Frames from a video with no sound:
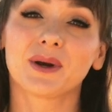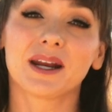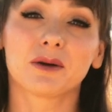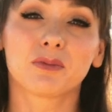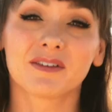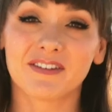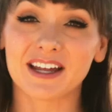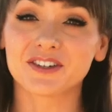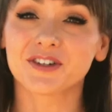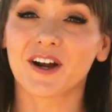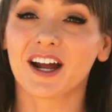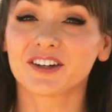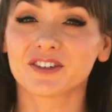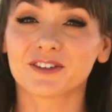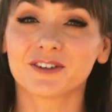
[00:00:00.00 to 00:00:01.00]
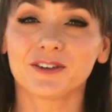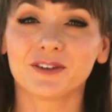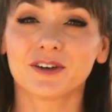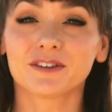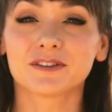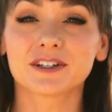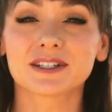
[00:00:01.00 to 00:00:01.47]
way to prevent tractor
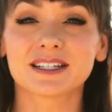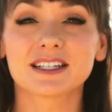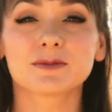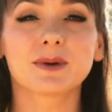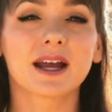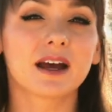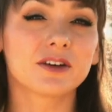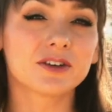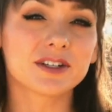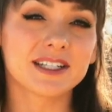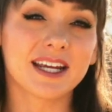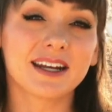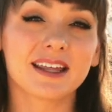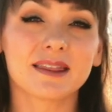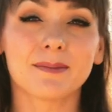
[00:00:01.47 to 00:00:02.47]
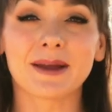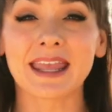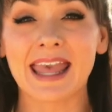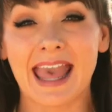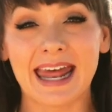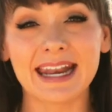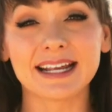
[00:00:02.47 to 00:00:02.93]
rollovers is by understanding the
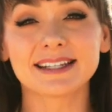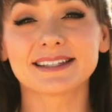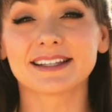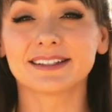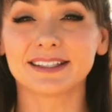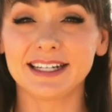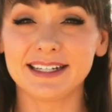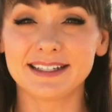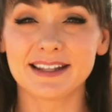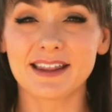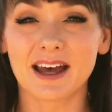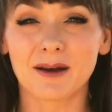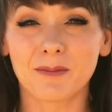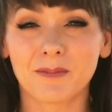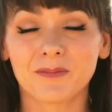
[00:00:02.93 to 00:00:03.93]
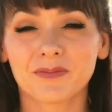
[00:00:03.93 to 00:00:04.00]
mechanics that lead to them.